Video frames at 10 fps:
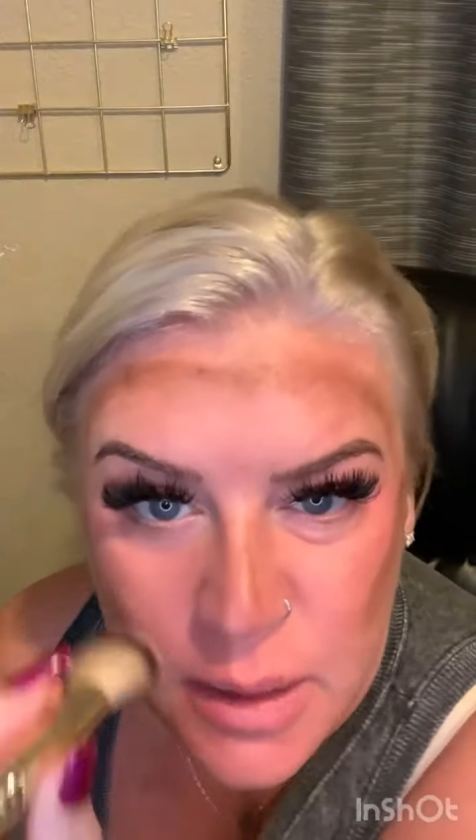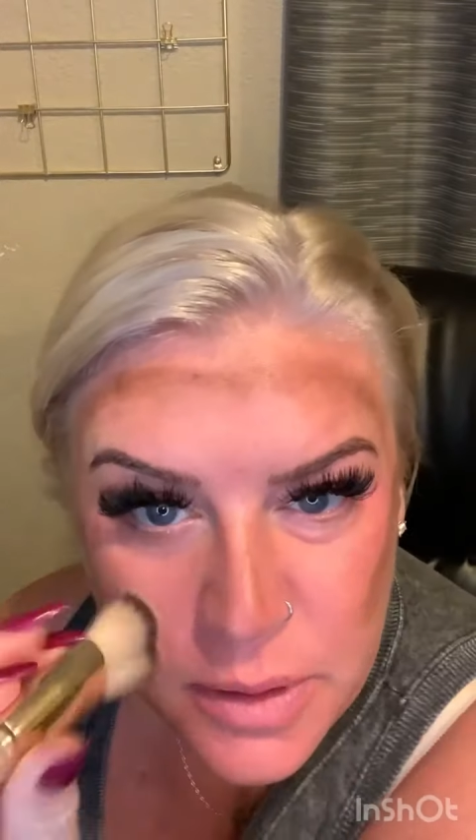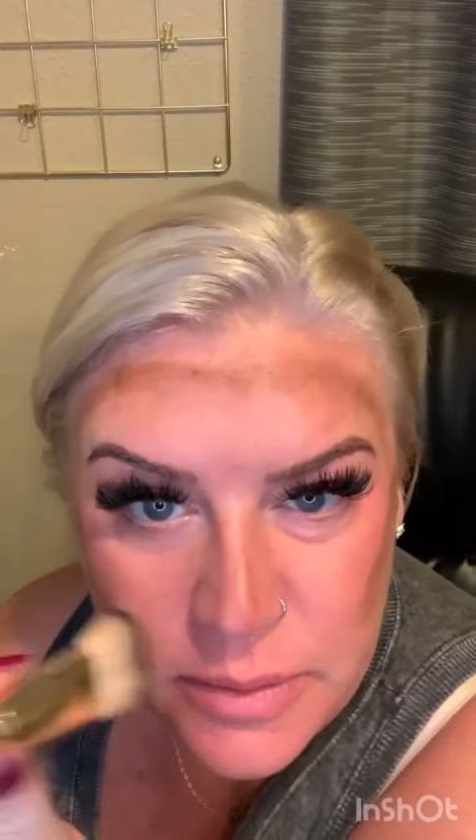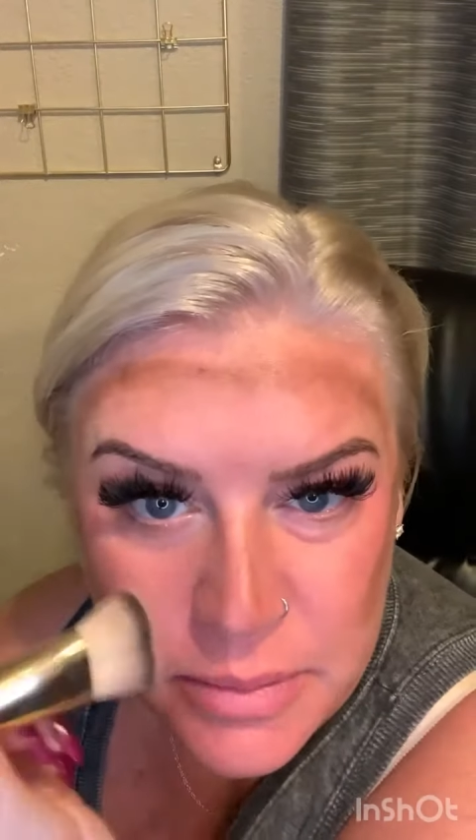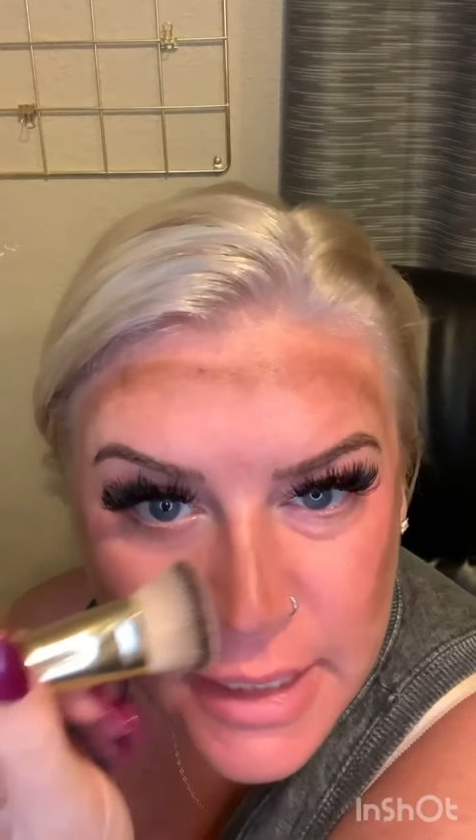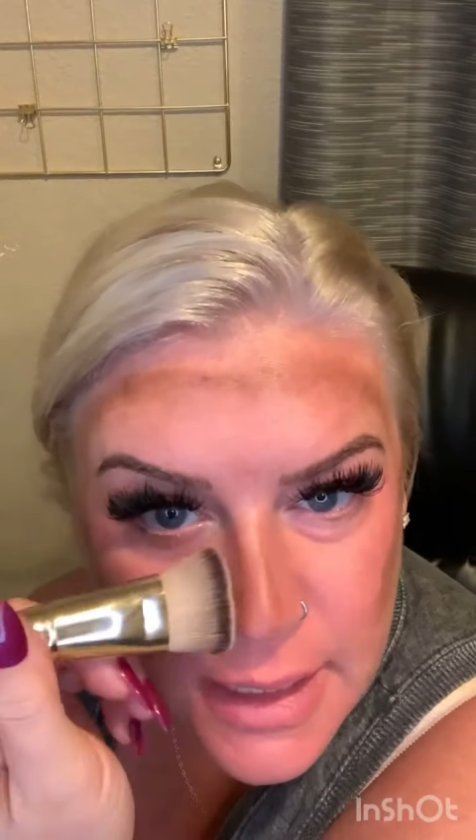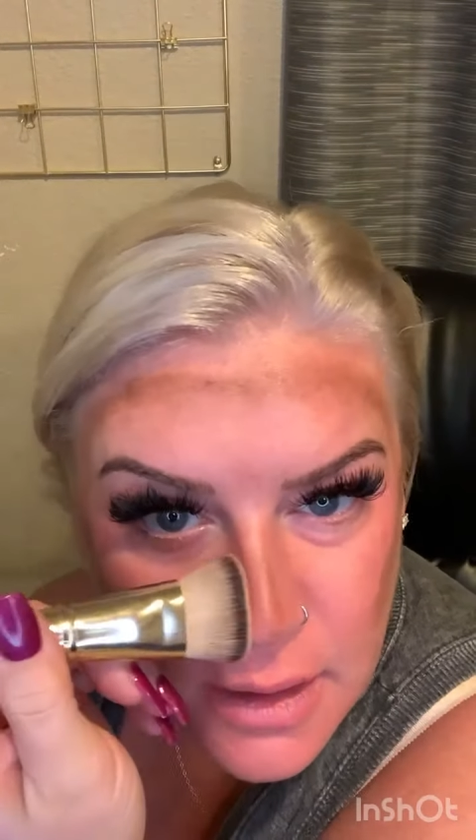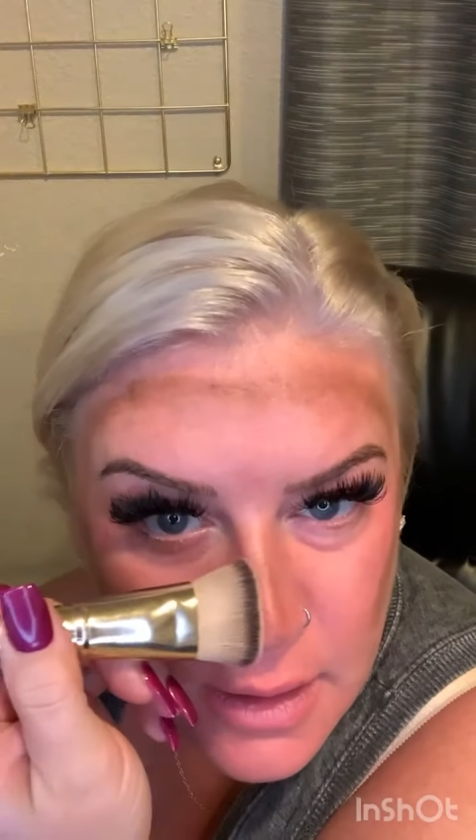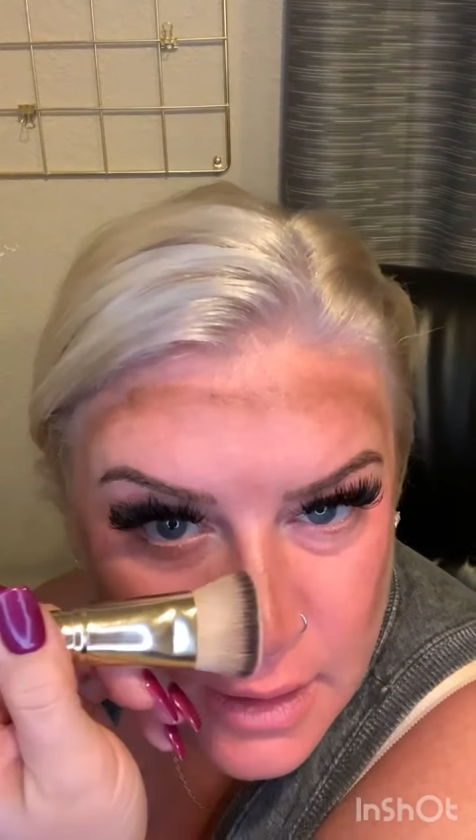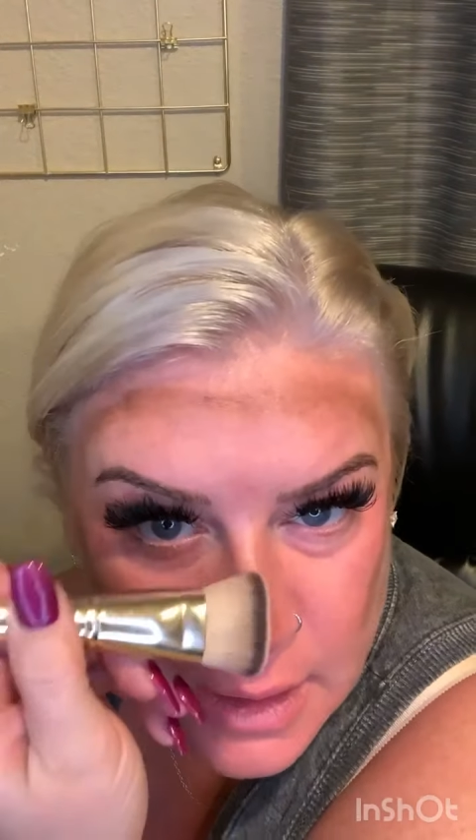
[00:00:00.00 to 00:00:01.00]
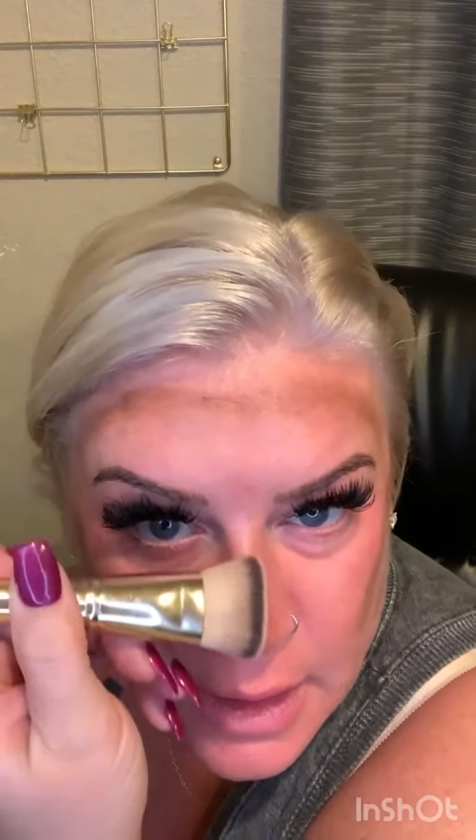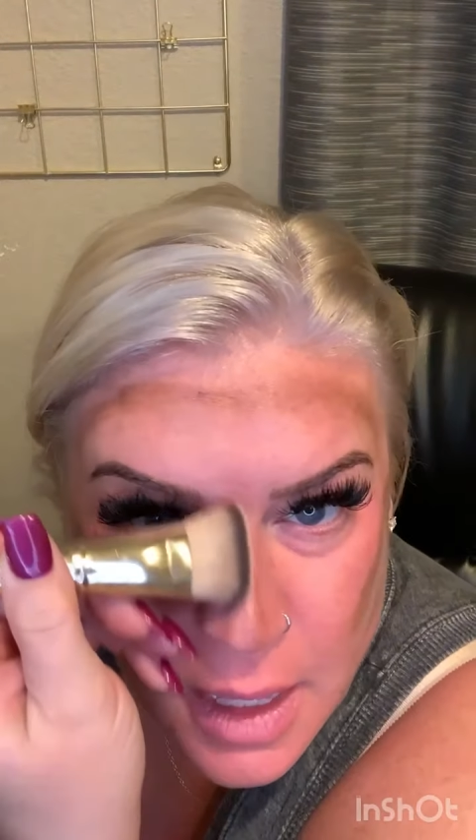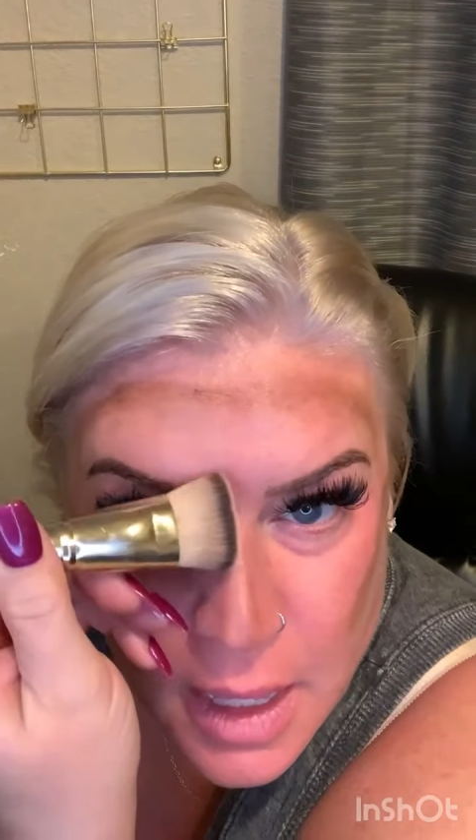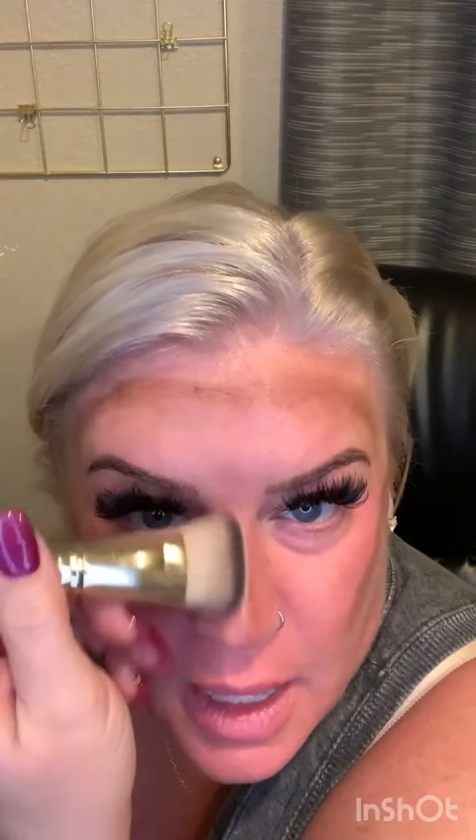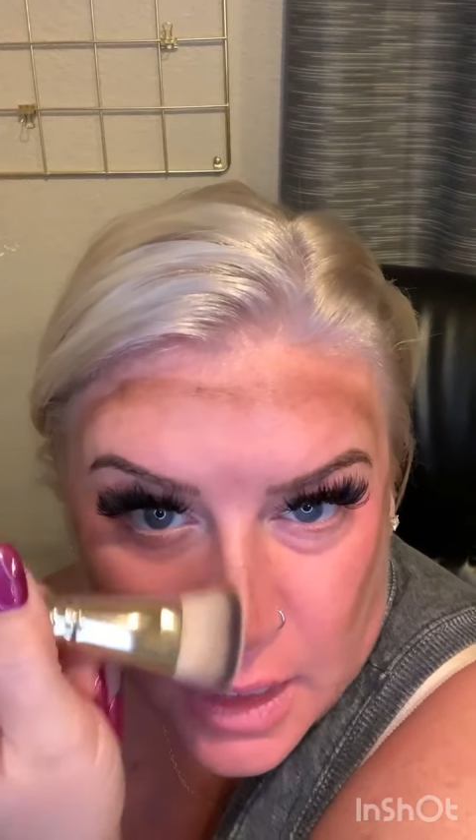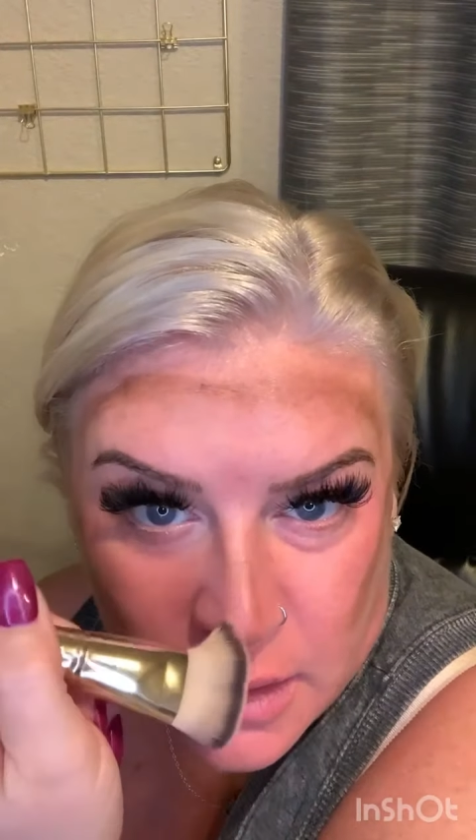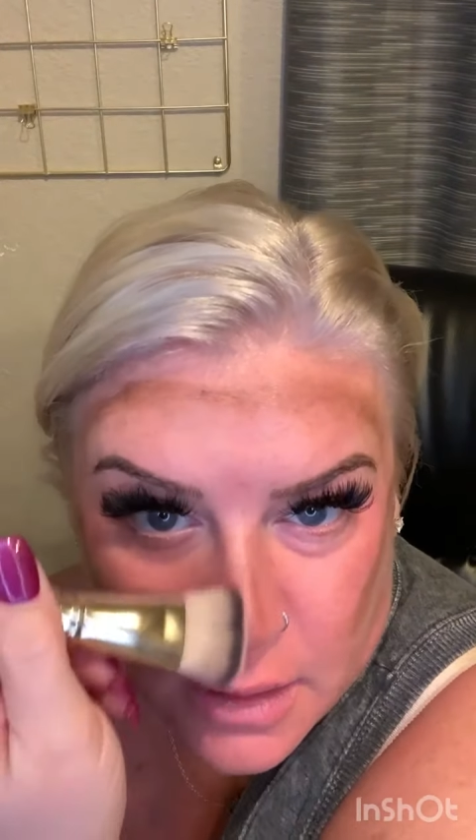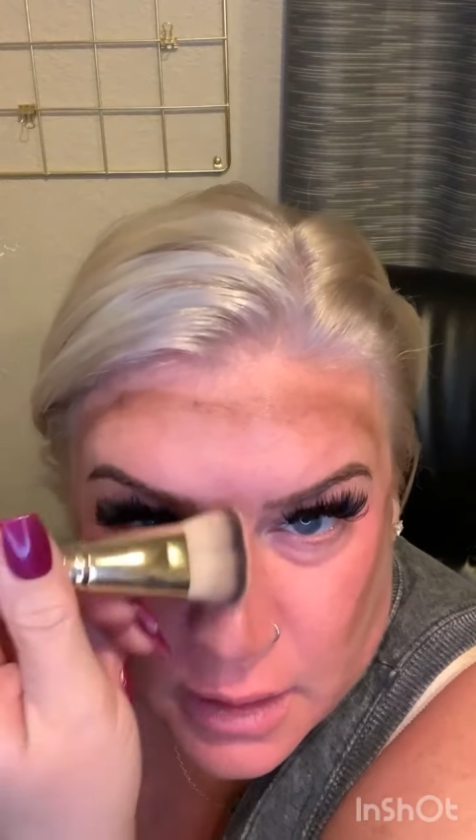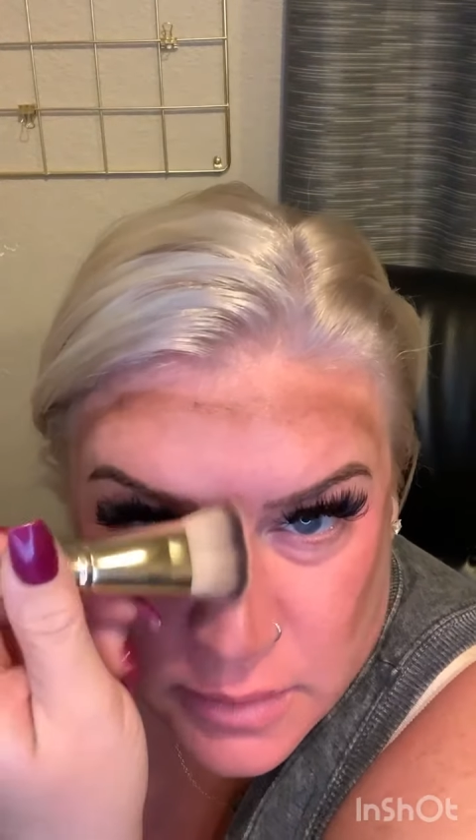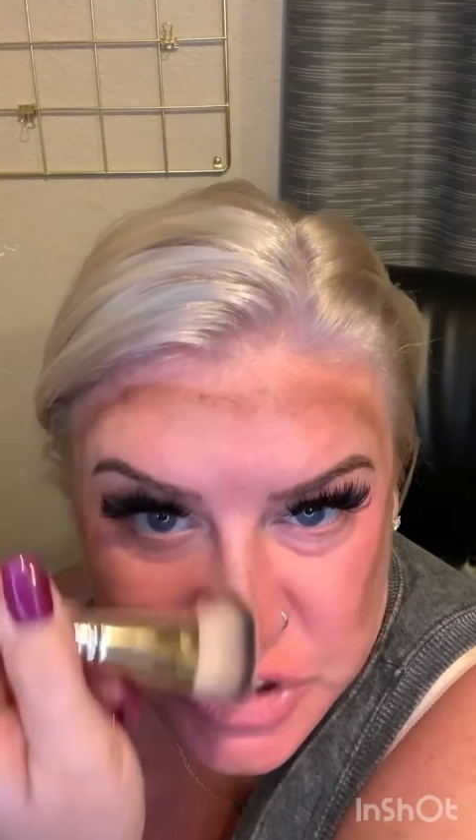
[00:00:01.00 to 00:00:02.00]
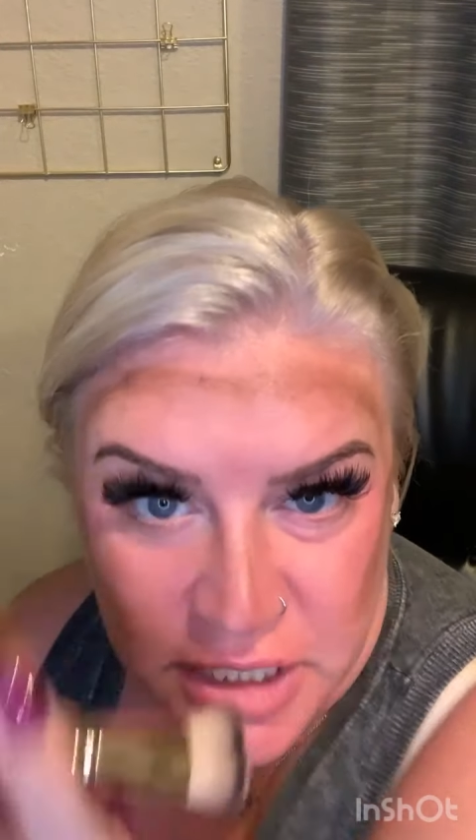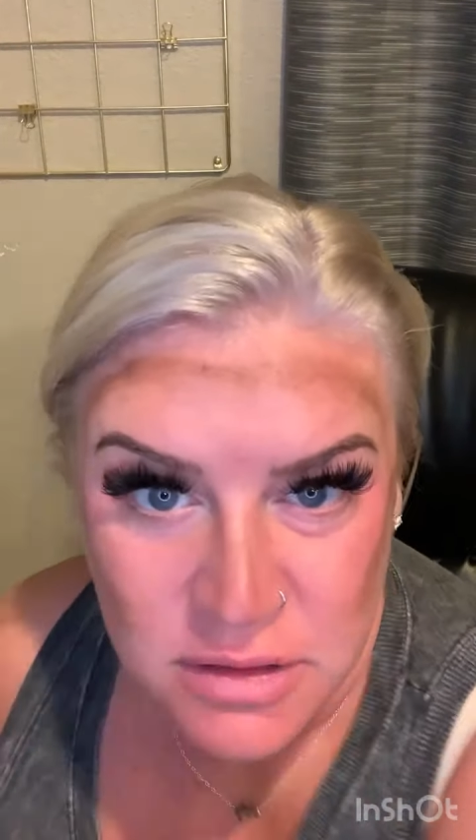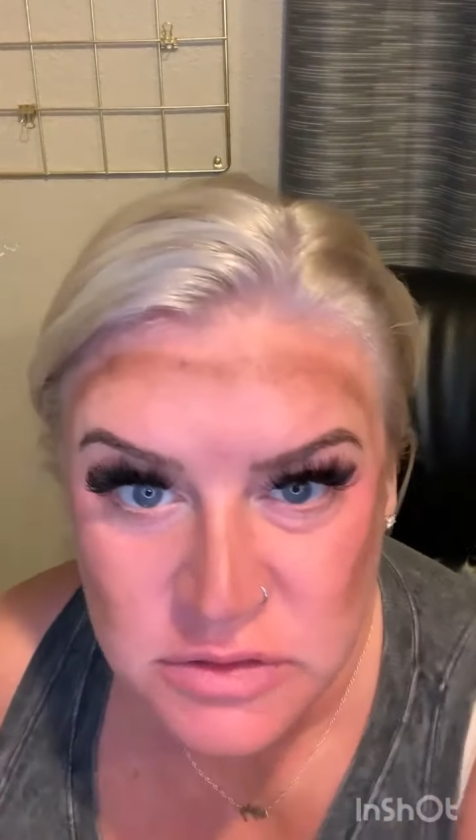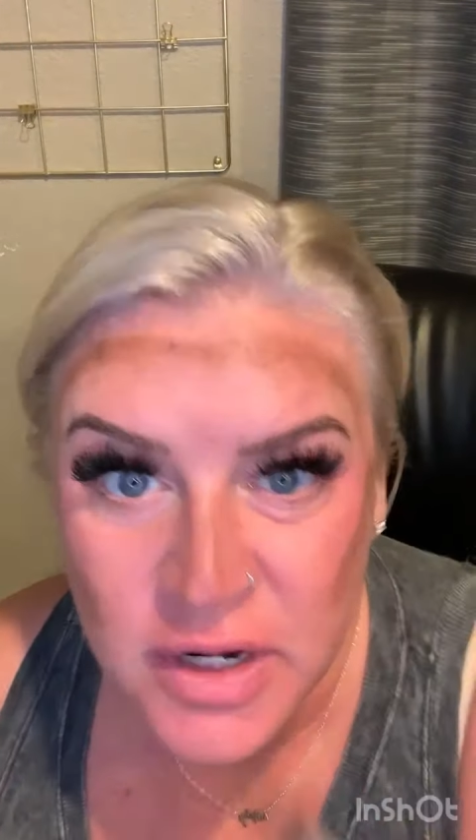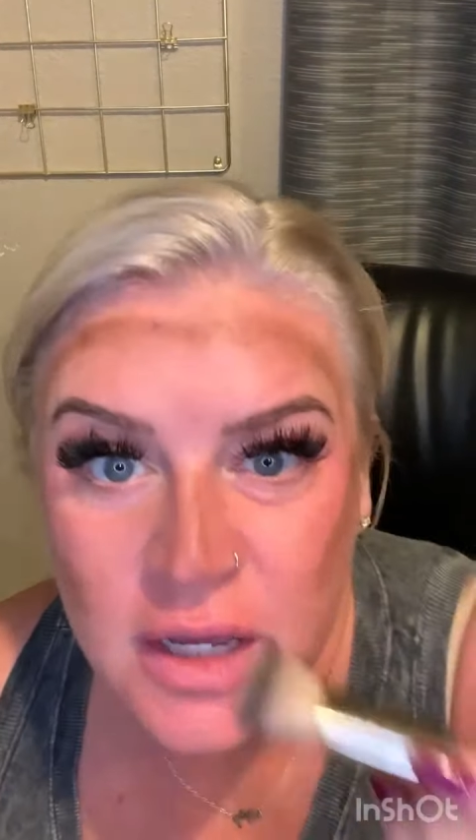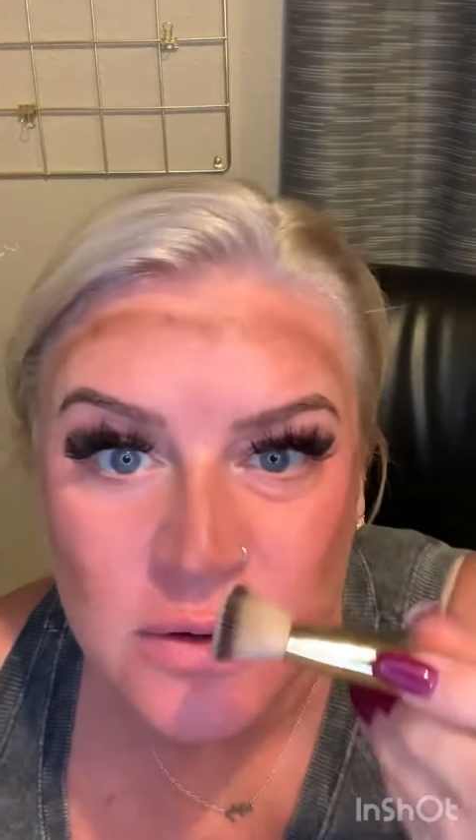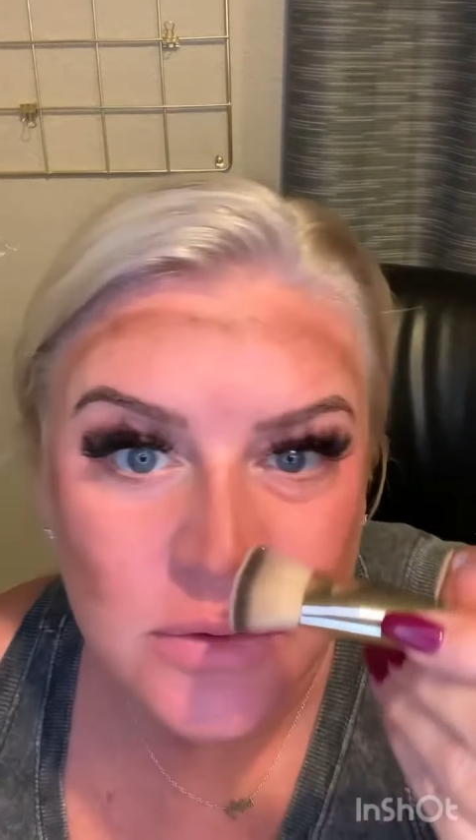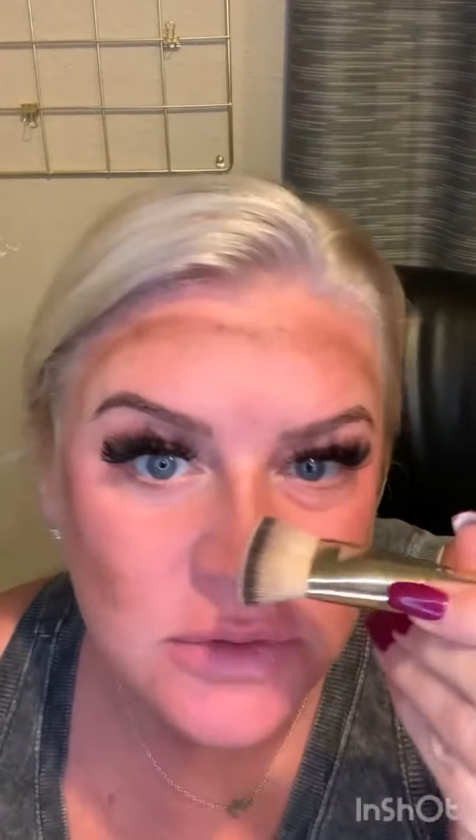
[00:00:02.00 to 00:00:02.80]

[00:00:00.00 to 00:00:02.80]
put replay. And share this video.